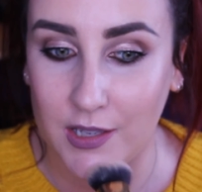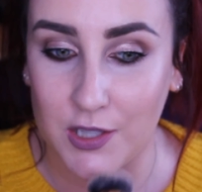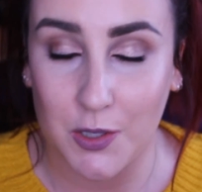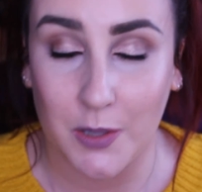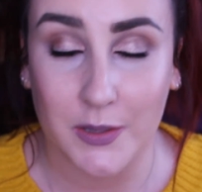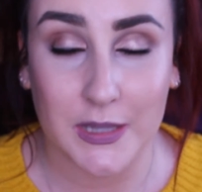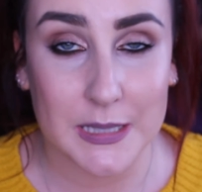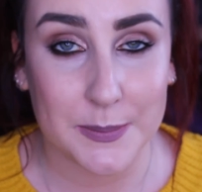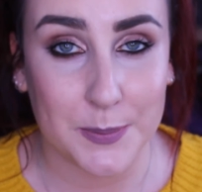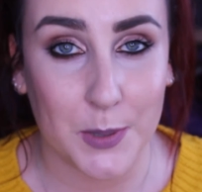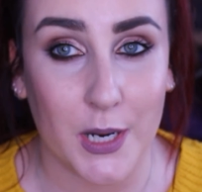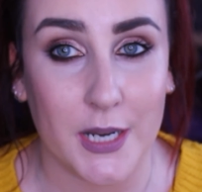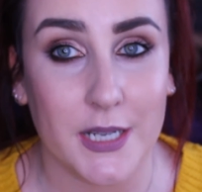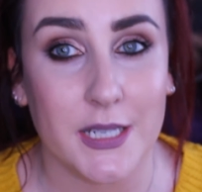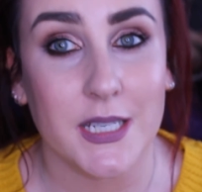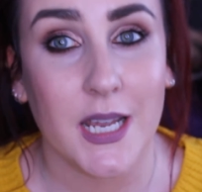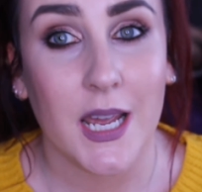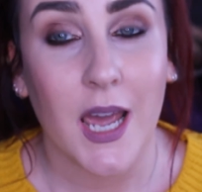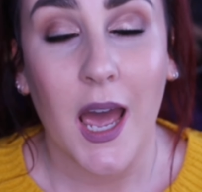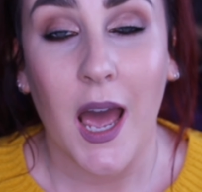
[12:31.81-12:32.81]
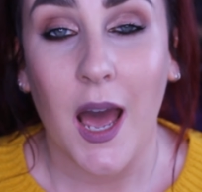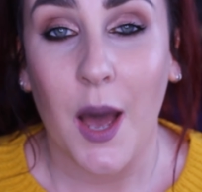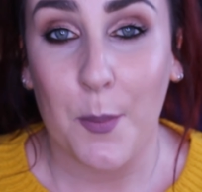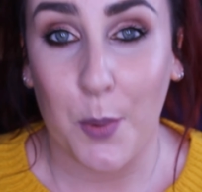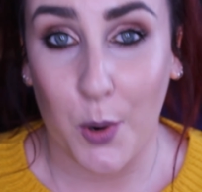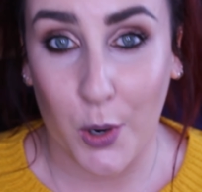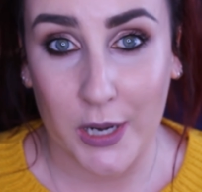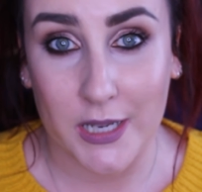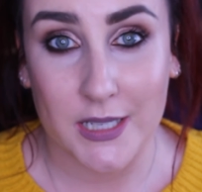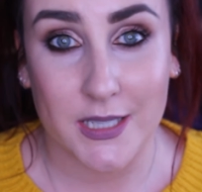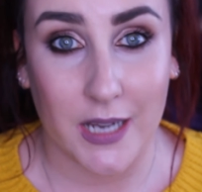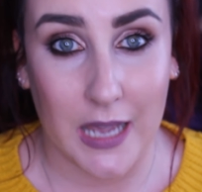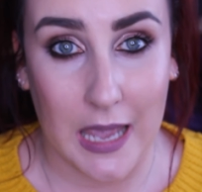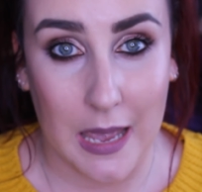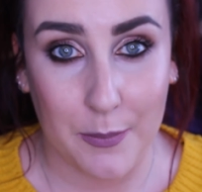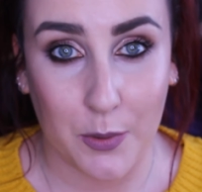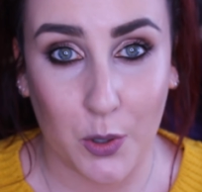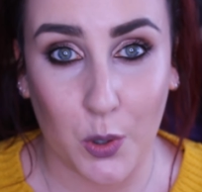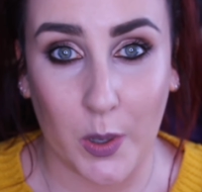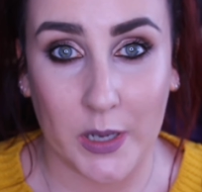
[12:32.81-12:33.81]
So at this point I
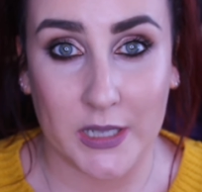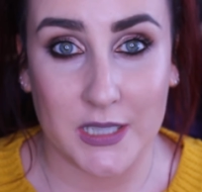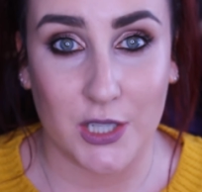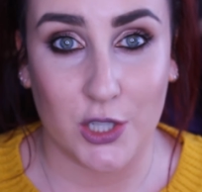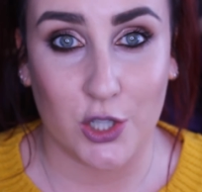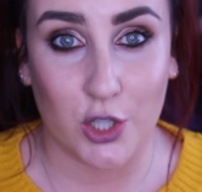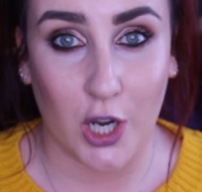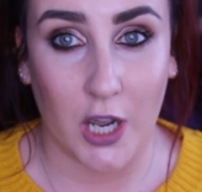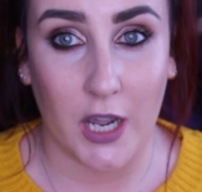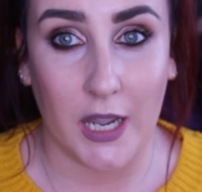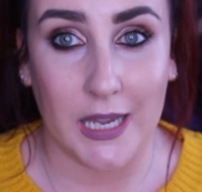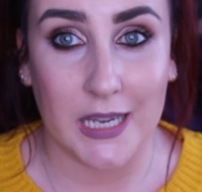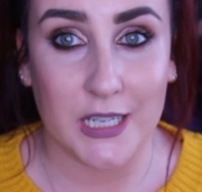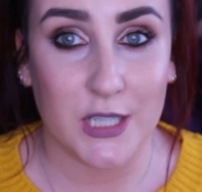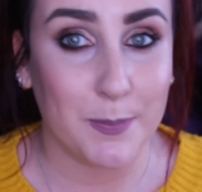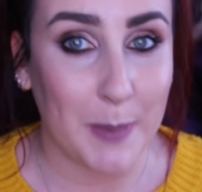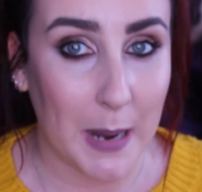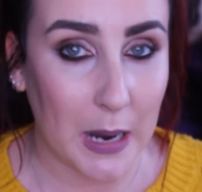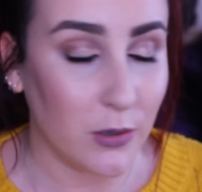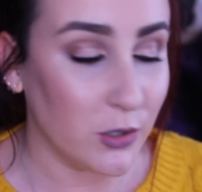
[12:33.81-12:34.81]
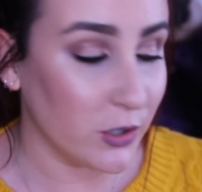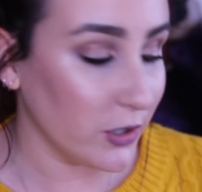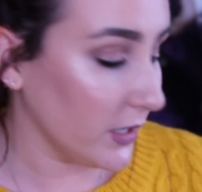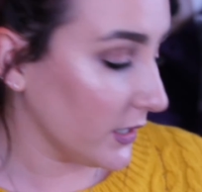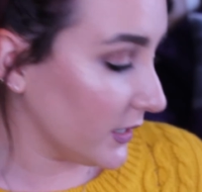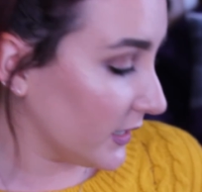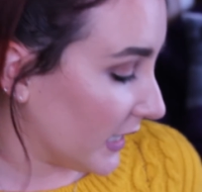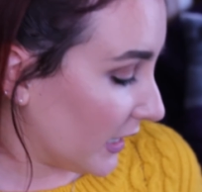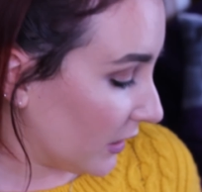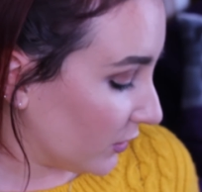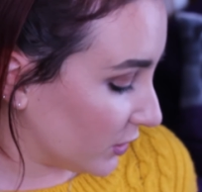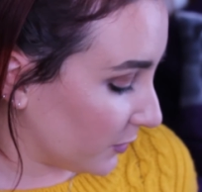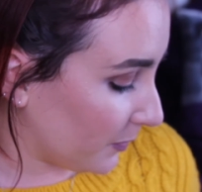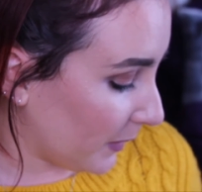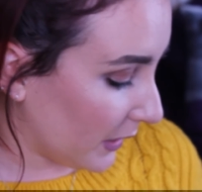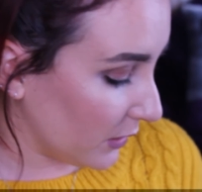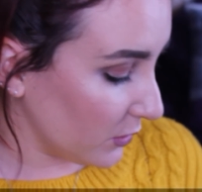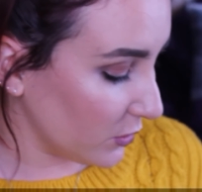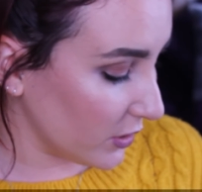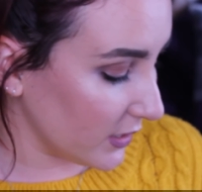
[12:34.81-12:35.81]
am going to try to powder it. Now to
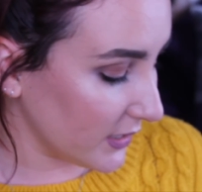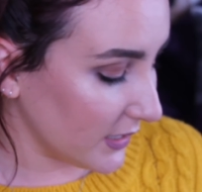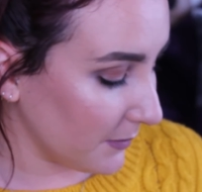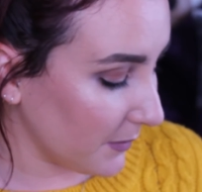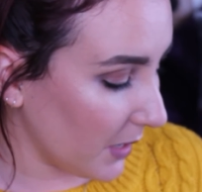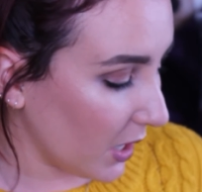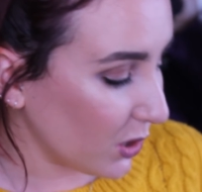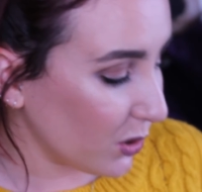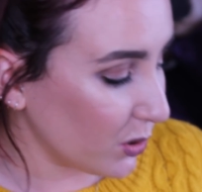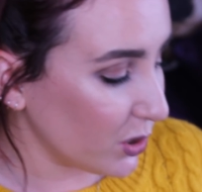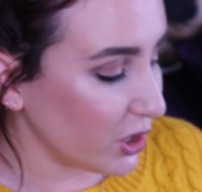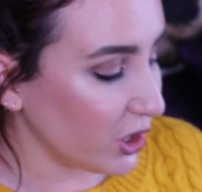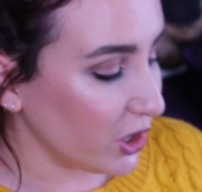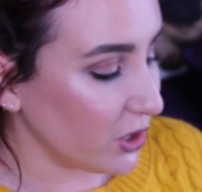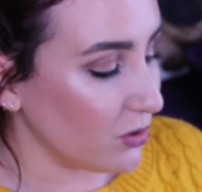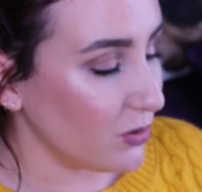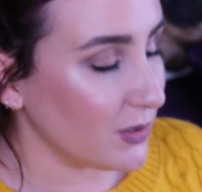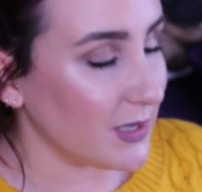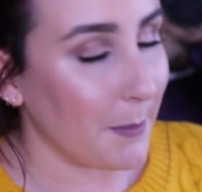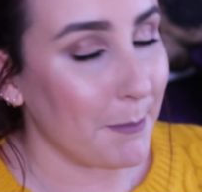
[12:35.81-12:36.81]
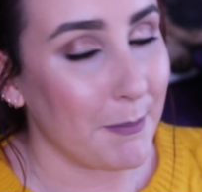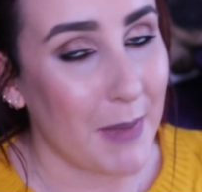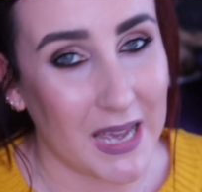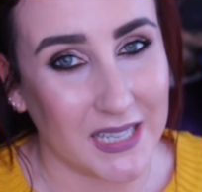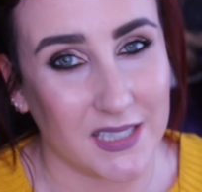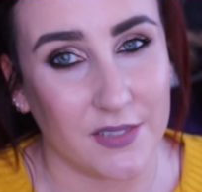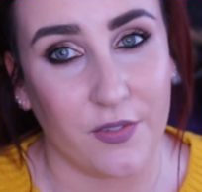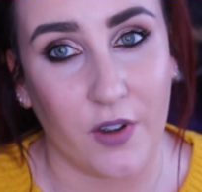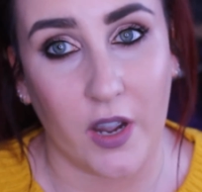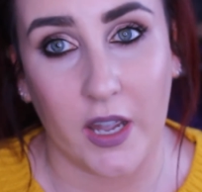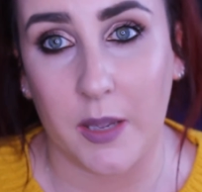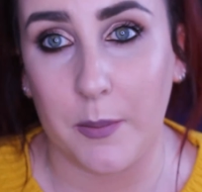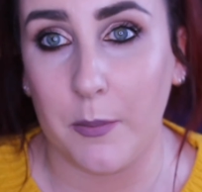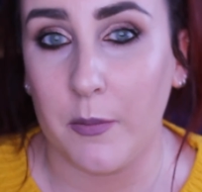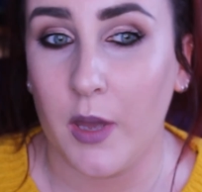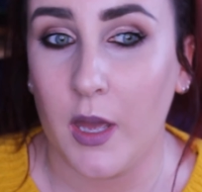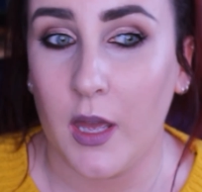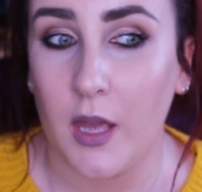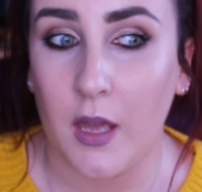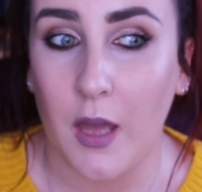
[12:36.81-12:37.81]
powder it, I'm not going to use a mattifying
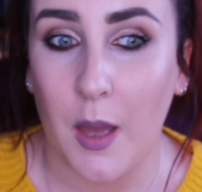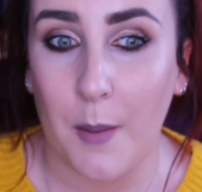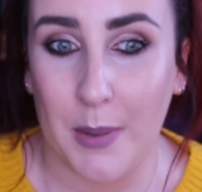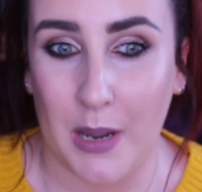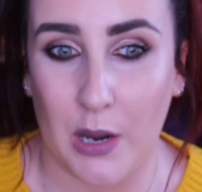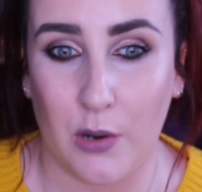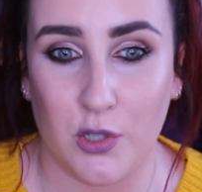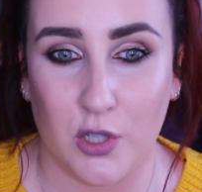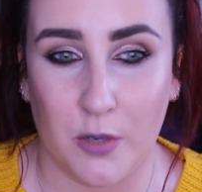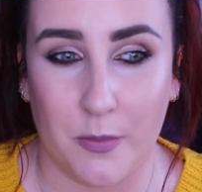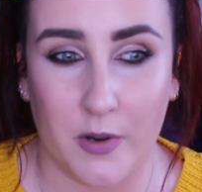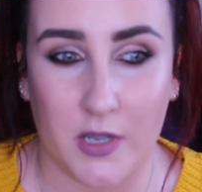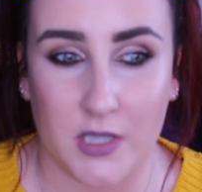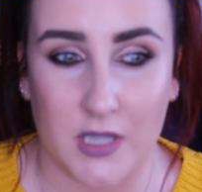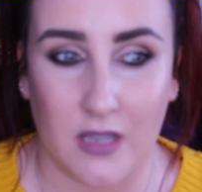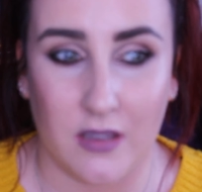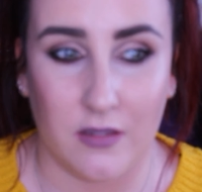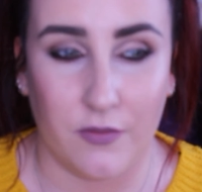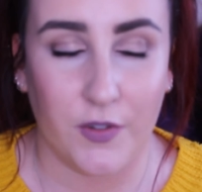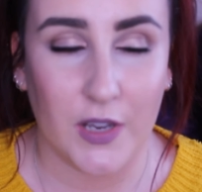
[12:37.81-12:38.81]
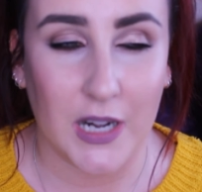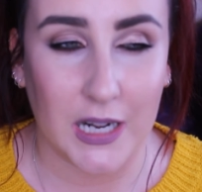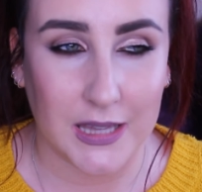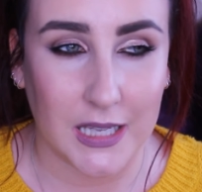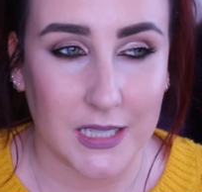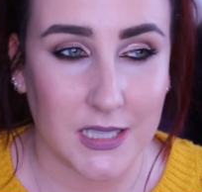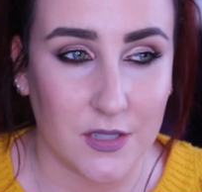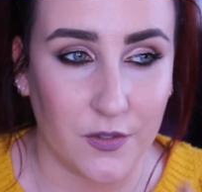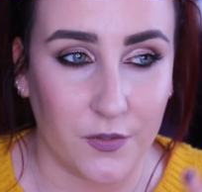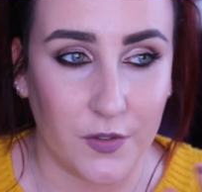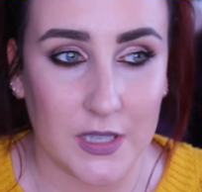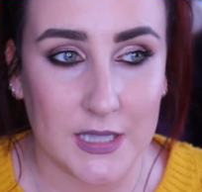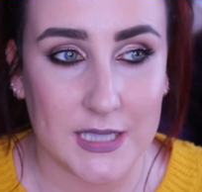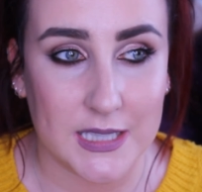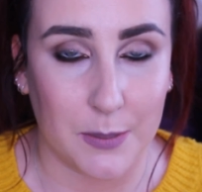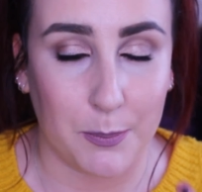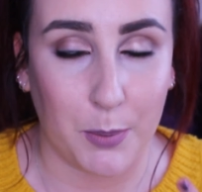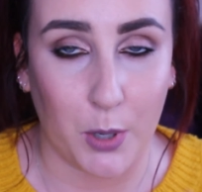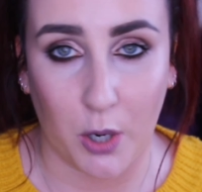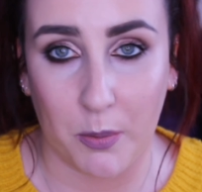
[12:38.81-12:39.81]
powder because I feel like that defeats
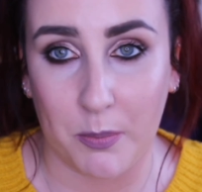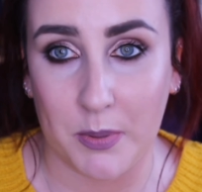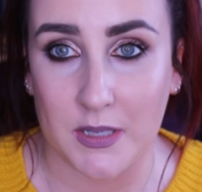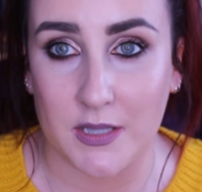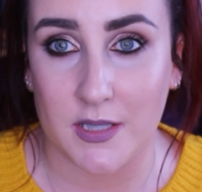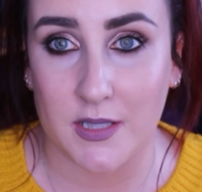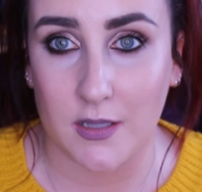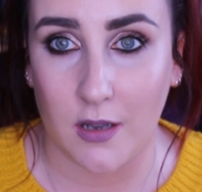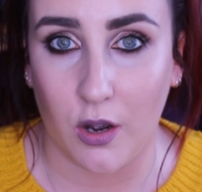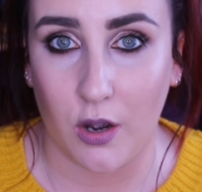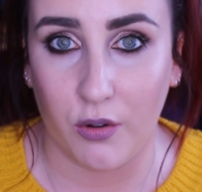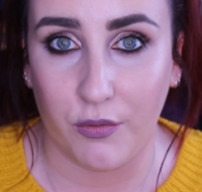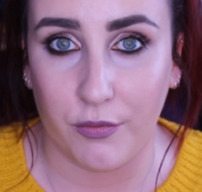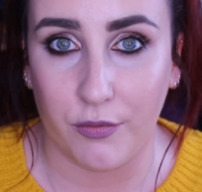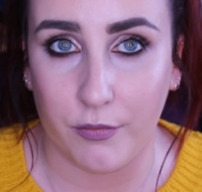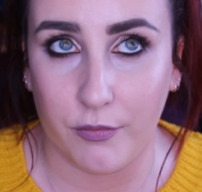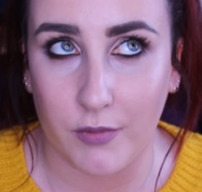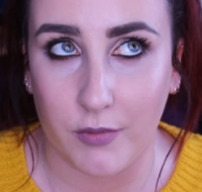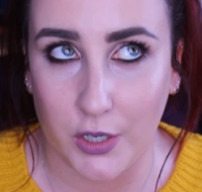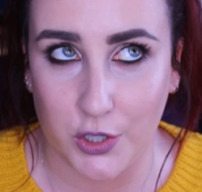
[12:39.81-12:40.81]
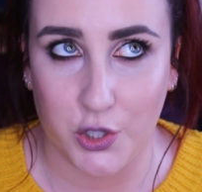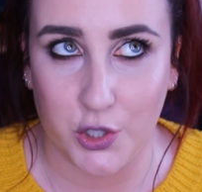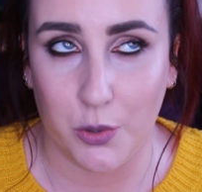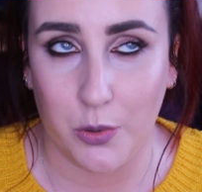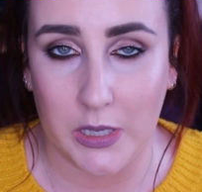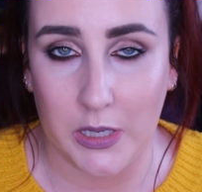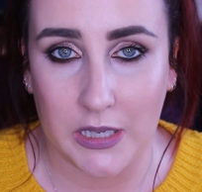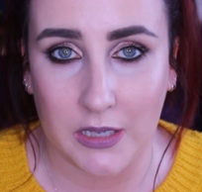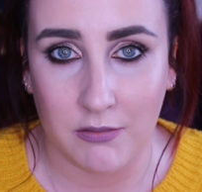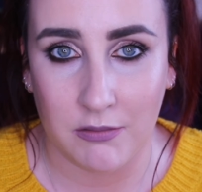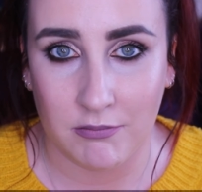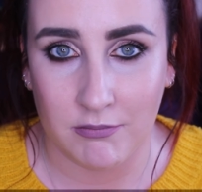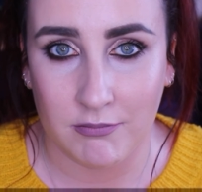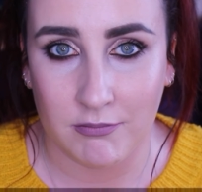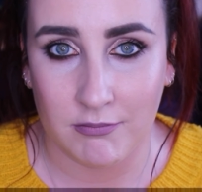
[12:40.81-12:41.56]
the purpose of a dewy